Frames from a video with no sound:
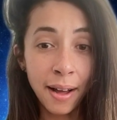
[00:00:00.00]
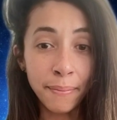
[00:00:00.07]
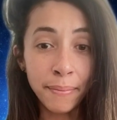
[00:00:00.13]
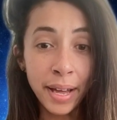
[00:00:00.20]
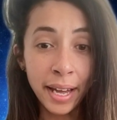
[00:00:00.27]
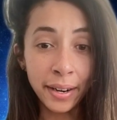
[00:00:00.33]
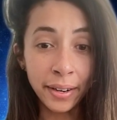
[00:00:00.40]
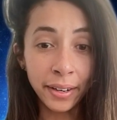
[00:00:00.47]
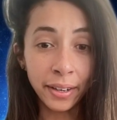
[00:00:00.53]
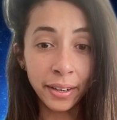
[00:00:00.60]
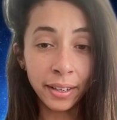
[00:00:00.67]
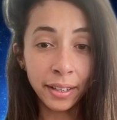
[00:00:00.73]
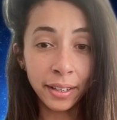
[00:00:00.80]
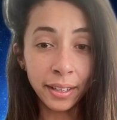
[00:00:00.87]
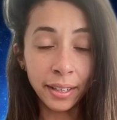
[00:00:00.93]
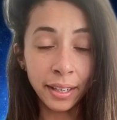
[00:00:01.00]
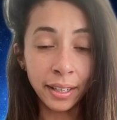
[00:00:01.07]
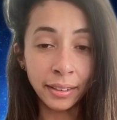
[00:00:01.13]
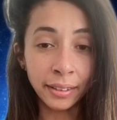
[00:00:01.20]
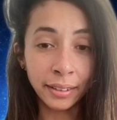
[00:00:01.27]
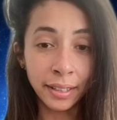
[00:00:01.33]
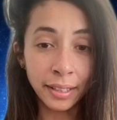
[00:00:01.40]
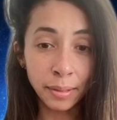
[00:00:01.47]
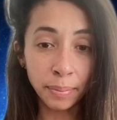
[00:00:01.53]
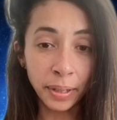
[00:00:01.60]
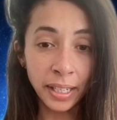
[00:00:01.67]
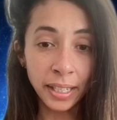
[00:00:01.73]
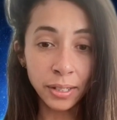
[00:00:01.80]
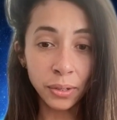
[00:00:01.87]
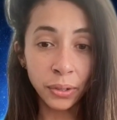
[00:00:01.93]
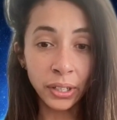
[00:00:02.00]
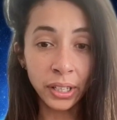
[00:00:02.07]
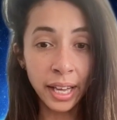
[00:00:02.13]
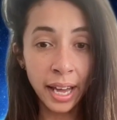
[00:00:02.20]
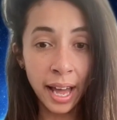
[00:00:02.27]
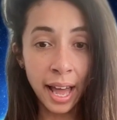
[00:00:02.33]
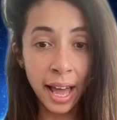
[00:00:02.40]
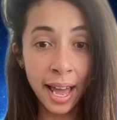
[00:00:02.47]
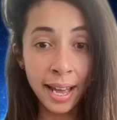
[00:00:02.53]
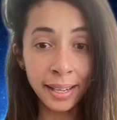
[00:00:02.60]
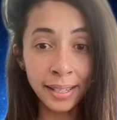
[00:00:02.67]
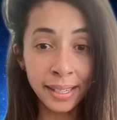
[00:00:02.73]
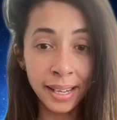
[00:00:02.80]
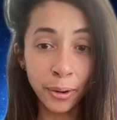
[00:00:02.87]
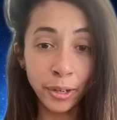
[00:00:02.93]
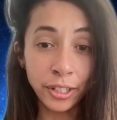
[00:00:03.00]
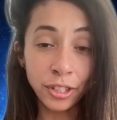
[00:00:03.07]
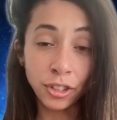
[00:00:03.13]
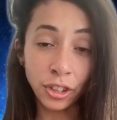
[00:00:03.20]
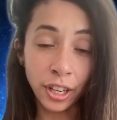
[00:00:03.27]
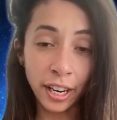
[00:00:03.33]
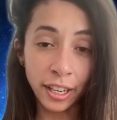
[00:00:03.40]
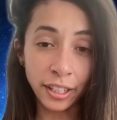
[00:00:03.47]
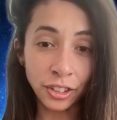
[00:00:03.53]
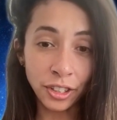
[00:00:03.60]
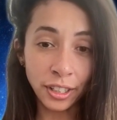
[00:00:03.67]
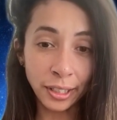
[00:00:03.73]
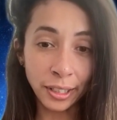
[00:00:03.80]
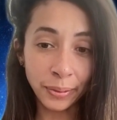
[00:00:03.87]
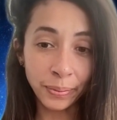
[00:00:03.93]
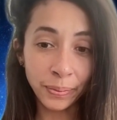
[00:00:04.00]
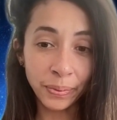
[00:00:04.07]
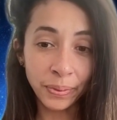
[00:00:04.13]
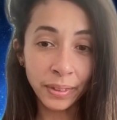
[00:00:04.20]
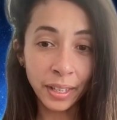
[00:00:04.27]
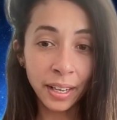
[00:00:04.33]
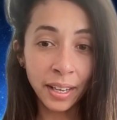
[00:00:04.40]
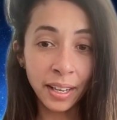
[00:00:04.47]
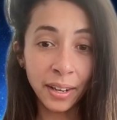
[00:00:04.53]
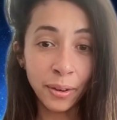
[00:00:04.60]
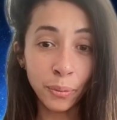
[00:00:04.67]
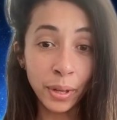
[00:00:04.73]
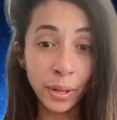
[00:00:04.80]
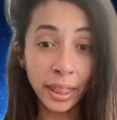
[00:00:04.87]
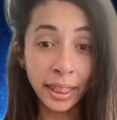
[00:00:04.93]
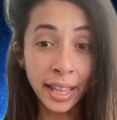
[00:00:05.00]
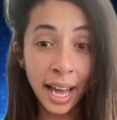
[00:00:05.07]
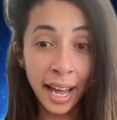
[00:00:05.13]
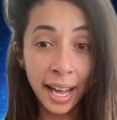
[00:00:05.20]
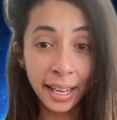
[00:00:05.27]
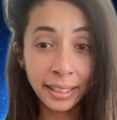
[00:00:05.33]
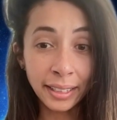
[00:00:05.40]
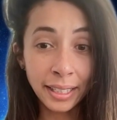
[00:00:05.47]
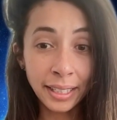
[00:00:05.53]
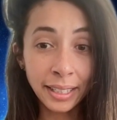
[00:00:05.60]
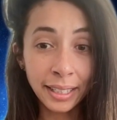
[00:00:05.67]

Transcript: better in this place or that, it's always changing. With that,